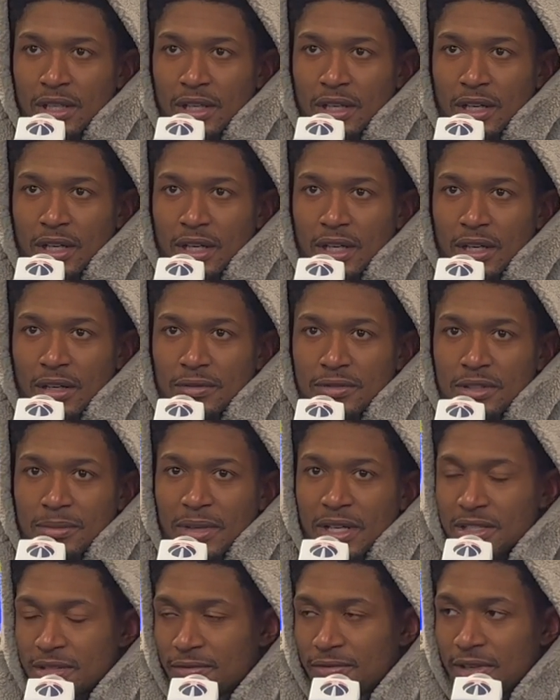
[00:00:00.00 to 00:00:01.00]
uh,
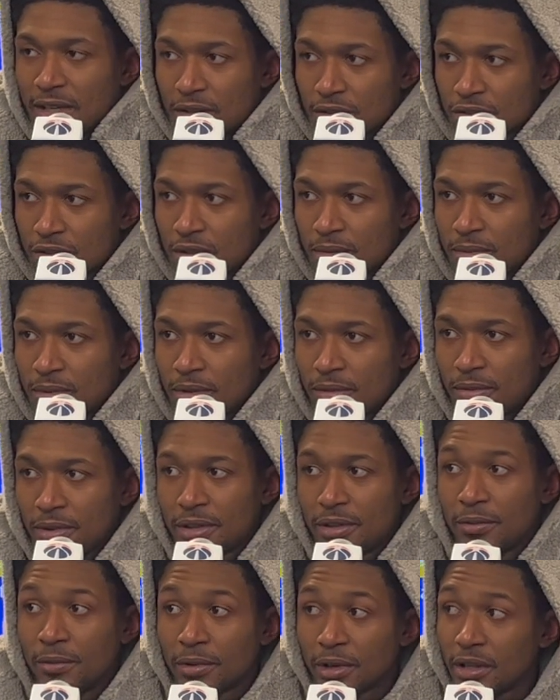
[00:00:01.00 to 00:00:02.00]
somebody's in foul trouble, or we
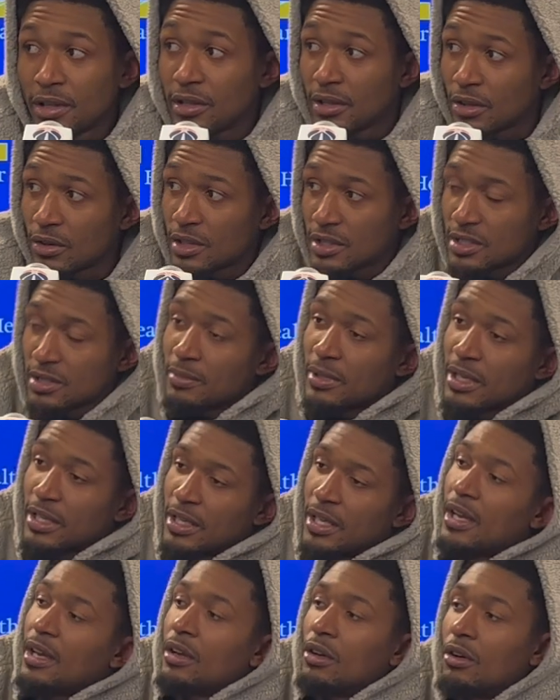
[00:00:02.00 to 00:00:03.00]
really know that somebody
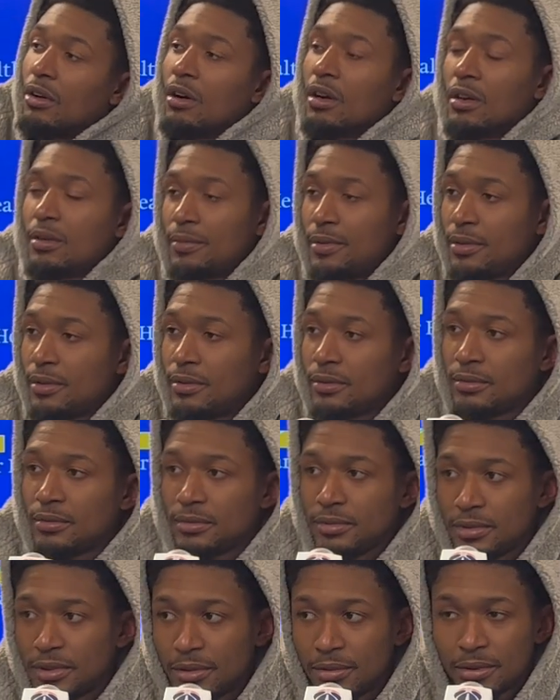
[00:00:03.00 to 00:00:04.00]
can't guard. We'll
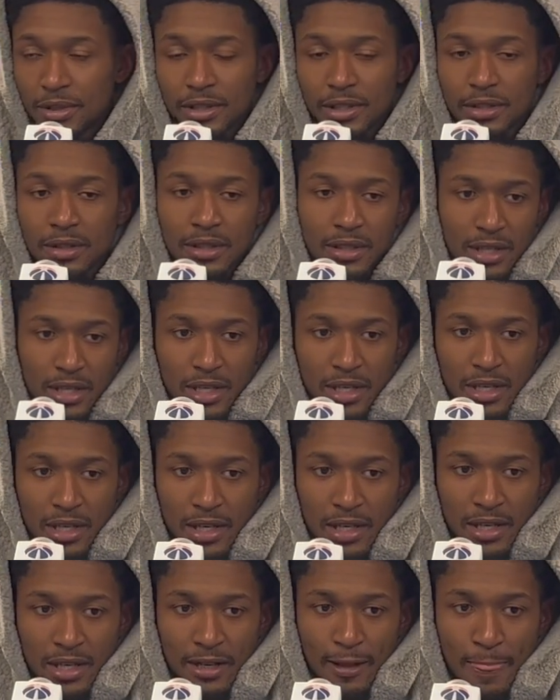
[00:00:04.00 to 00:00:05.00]
we'll really
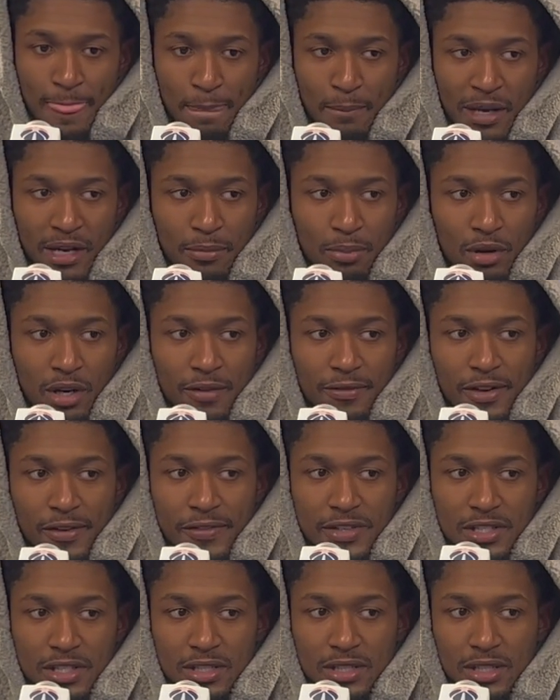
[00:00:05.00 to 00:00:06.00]
make a point of
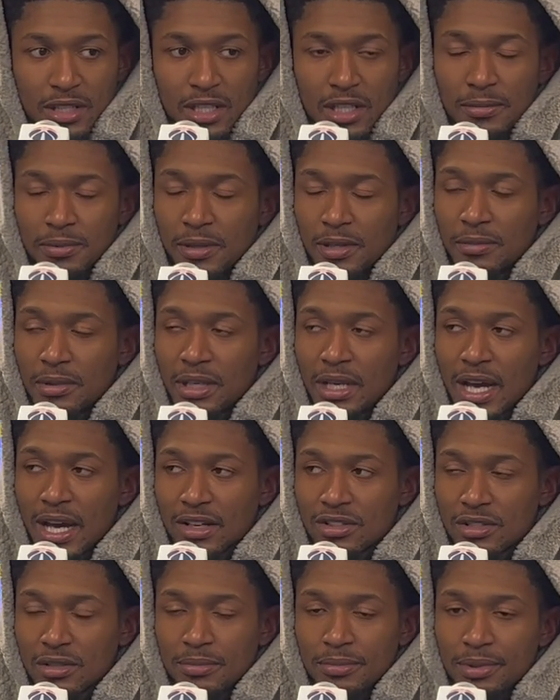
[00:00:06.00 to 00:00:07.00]
emphasis to keep him in
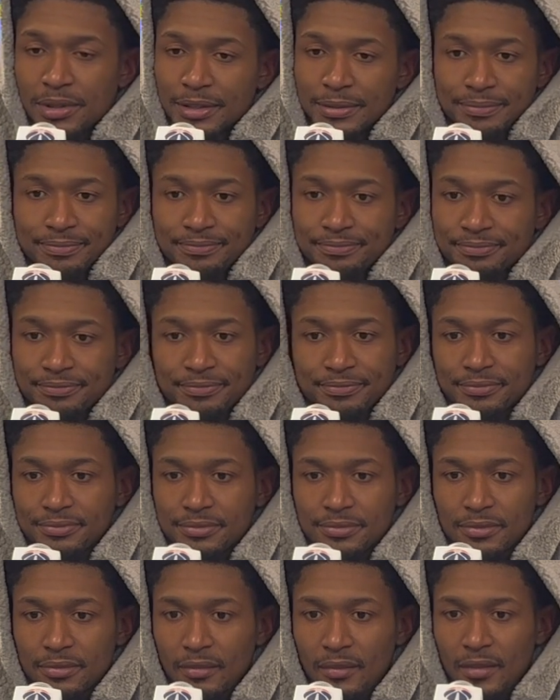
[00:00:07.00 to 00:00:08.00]
action, but.
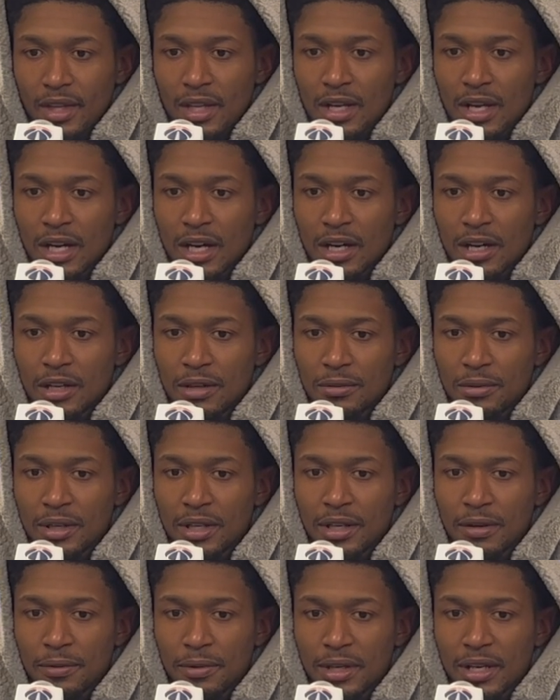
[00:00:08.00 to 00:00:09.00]
Uh, we,
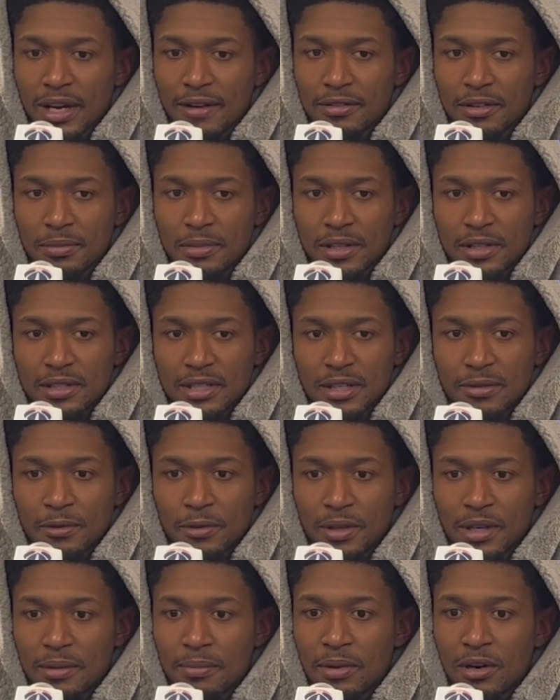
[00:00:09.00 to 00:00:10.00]
we have to be a team where
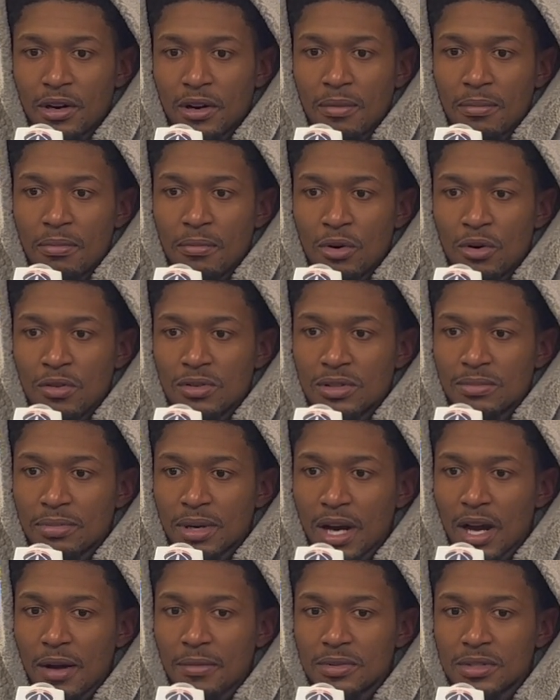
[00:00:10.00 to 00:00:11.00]
that ball moves and
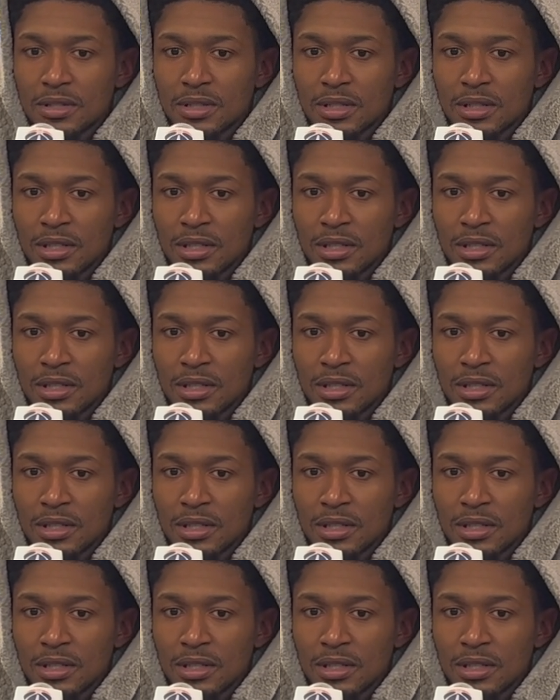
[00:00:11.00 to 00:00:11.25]
pops,